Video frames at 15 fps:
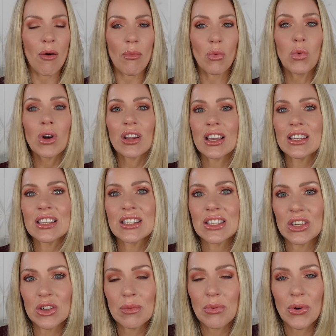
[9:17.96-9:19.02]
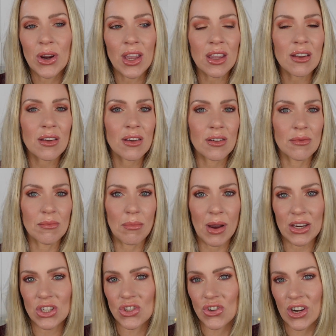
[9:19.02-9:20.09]
will I still bring my
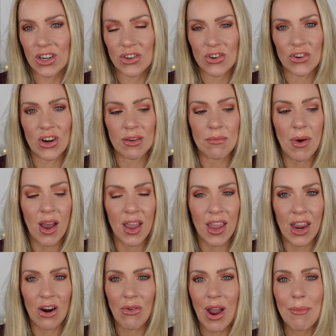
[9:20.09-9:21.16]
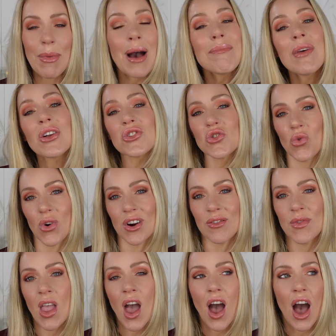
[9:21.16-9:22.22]
straightener and my Airwrap? I'm not sure.
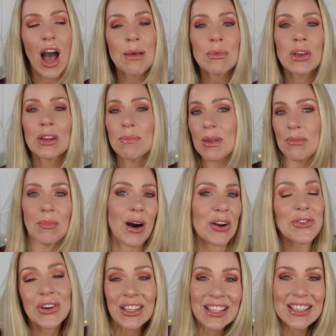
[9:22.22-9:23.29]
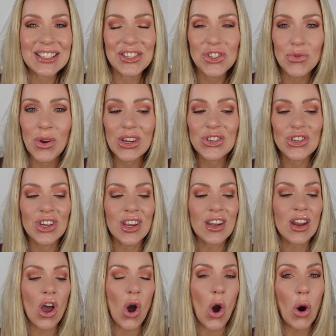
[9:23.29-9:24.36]
I'm going to be monitoring the
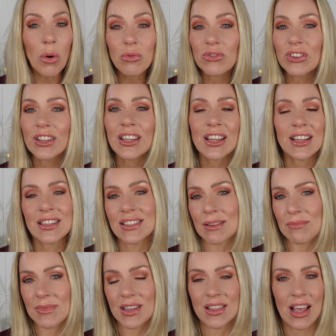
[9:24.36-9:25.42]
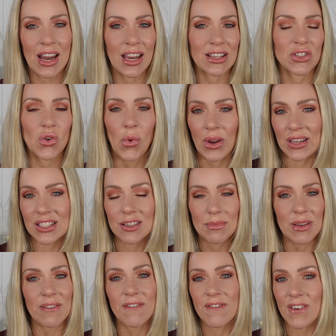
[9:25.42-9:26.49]
situation. Hopefully it's something that is going to
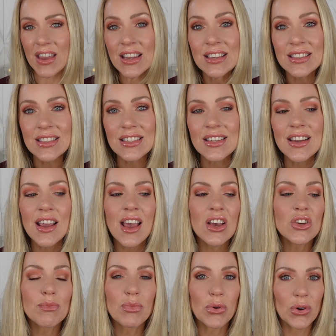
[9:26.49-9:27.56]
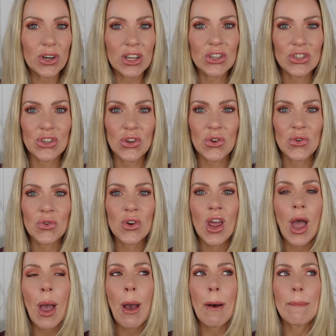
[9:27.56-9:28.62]
be fixed pretty soon,
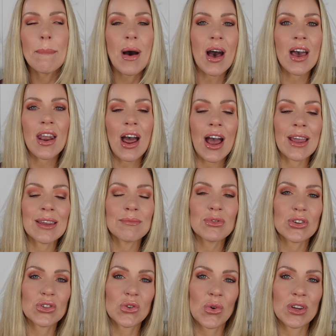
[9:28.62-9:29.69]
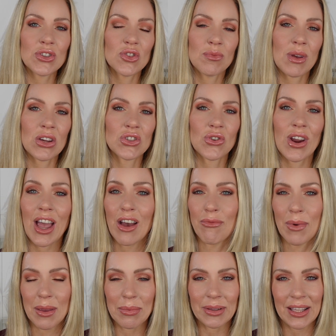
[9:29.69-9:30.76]
but I am just going to make sure I have
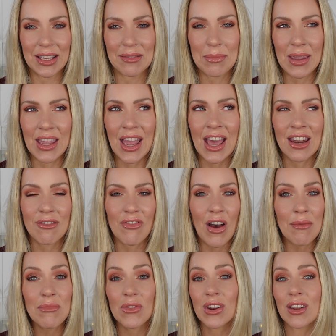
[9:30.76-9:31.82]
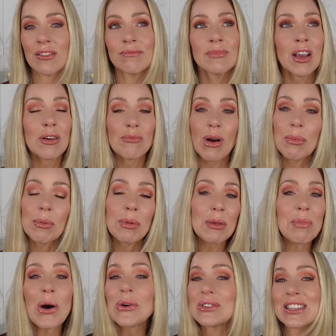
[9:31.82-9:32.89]
my plan B. And if I'm going to probably
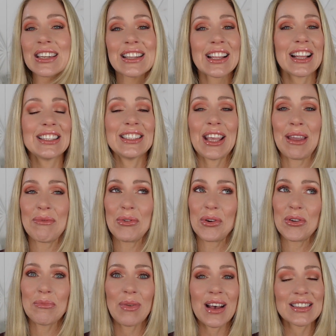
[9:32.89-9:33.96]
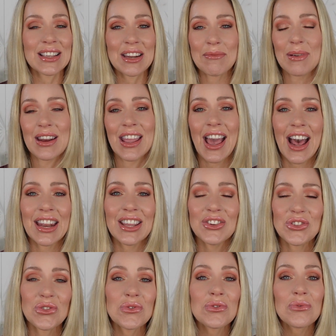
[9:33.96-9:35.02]
post in that same group, has anybody had
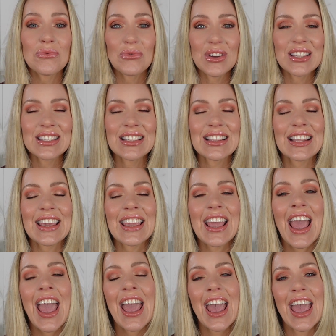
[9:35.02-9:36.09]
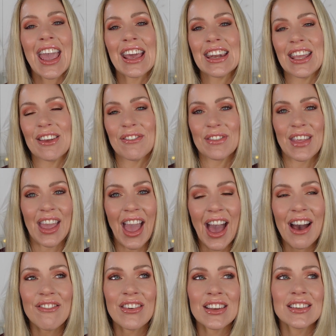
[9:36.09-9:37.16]
issues recently? And if they
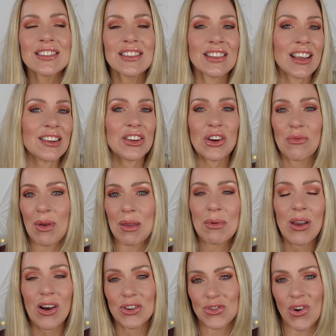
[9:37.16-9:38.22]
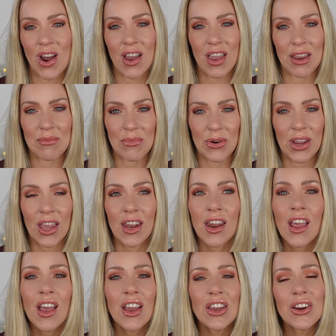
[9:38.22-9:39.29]
haven't, then, maybe I'll try and bring it.
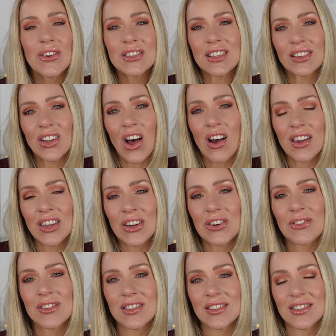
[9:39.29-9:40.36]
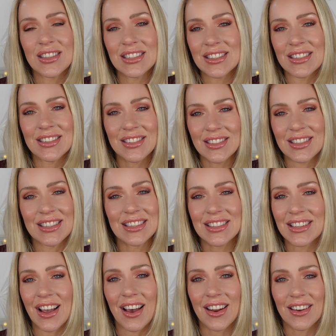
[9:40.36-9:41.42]
It's a lot, this is
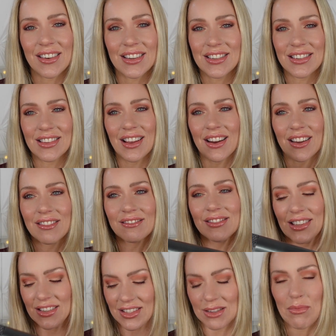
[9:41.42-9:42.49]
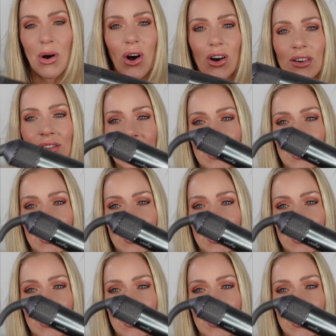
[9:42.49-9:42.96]
not a small